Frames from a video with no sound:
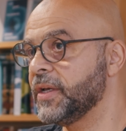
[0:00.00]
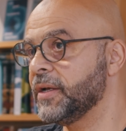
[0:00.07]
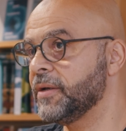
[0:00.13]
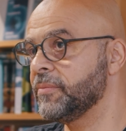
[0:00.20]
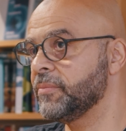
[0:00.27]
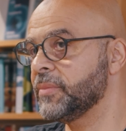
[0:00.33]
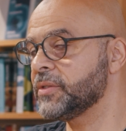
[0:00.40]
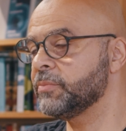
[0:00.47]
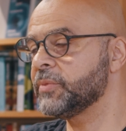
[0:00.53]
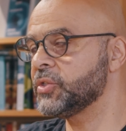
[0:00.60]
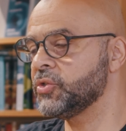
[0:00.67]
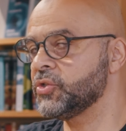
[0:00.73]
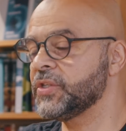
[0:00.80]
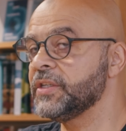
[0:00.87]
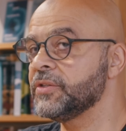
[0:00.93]
Yeah. But
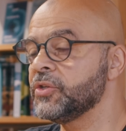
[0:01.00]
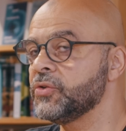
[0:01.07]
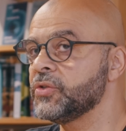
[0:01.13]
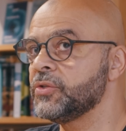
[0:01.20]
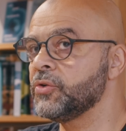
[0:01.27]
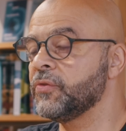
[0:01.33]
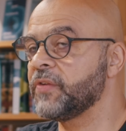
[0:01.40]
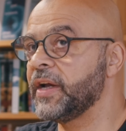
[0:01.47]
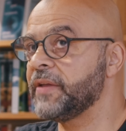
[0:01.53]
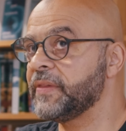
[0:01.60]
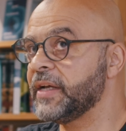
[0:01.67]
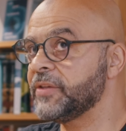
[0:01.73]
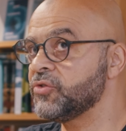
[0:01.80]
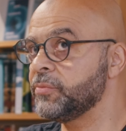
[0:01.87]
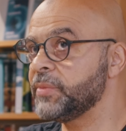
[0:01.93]
do you find
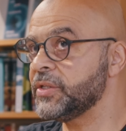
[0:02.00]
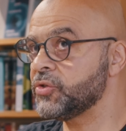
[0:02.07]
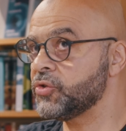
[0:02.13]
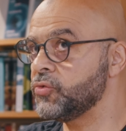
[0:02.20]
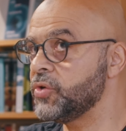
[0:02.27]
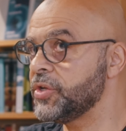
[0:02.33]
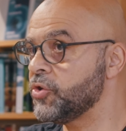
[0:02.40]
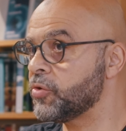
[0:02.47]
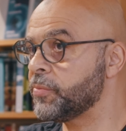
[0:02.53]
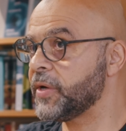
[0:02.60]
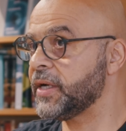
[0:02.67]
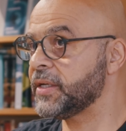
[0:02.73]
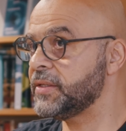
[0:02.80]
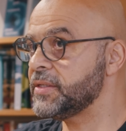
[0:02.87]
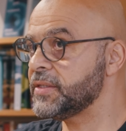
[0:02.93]
that to be true in your
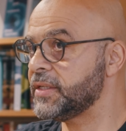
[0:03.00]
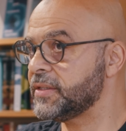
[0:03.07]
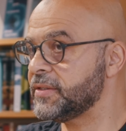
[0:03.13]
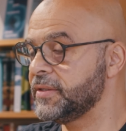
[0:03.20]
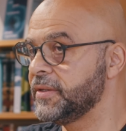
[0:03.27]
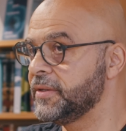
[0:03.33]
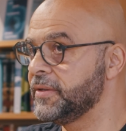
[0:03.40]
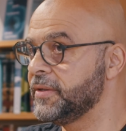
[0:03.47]
practice? That